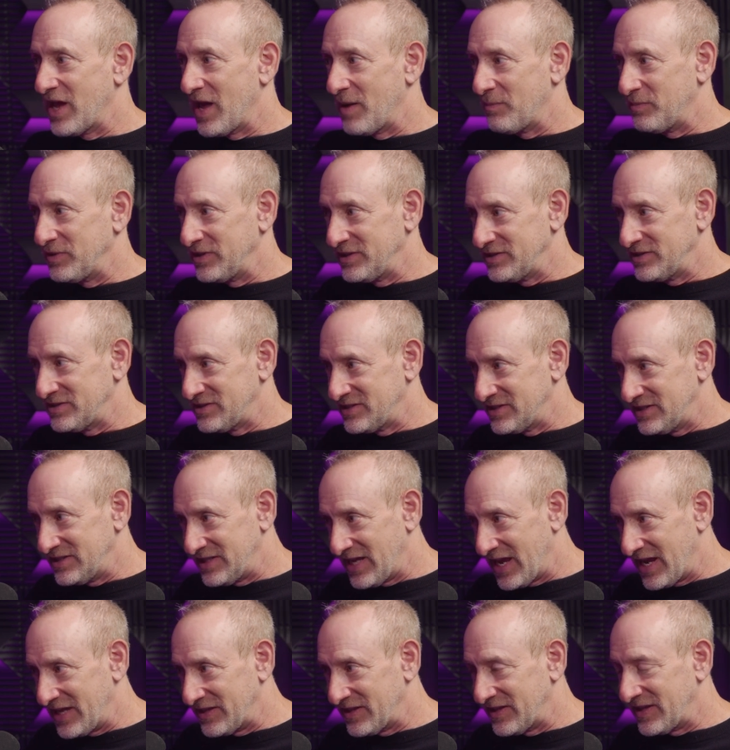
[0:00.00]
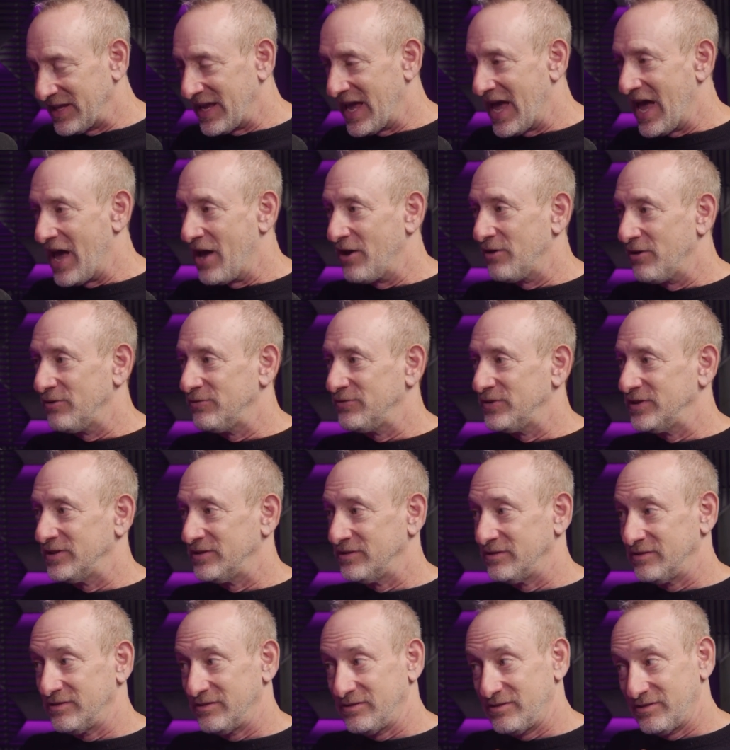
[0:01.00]
happening today than they have
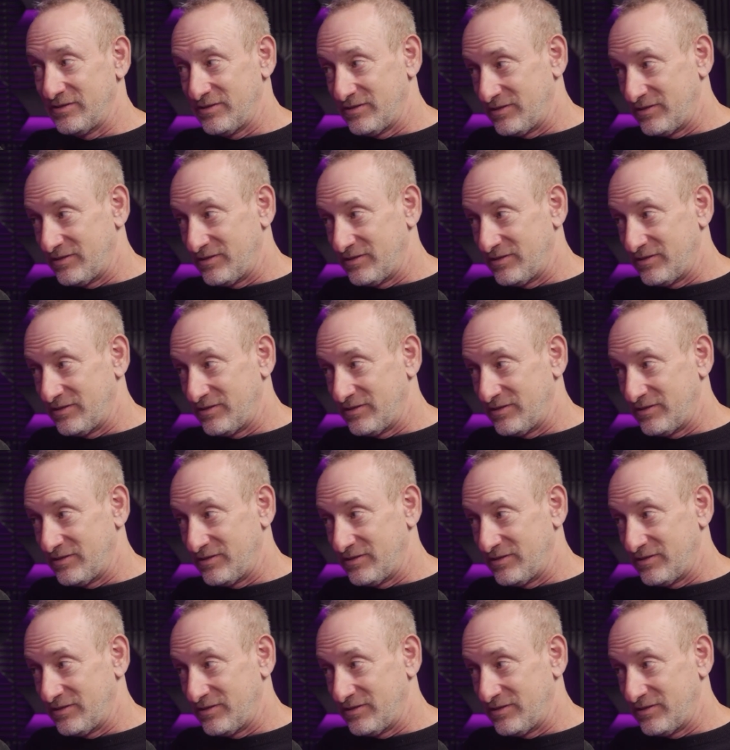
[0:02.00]
in